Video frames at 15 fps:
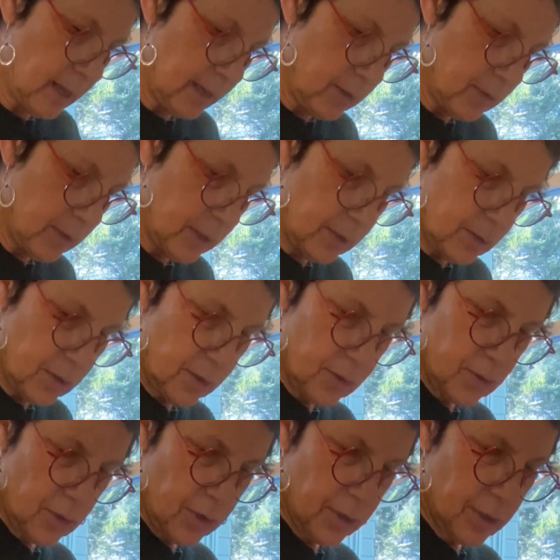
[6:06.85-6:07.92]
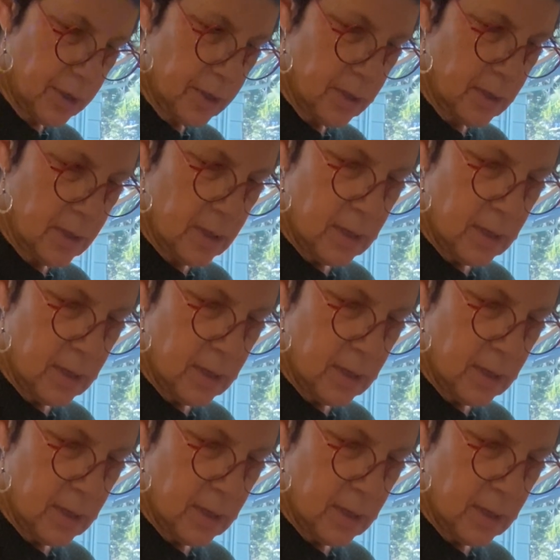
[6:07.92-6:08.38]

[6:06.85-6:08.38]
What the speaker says: iron it to the dark.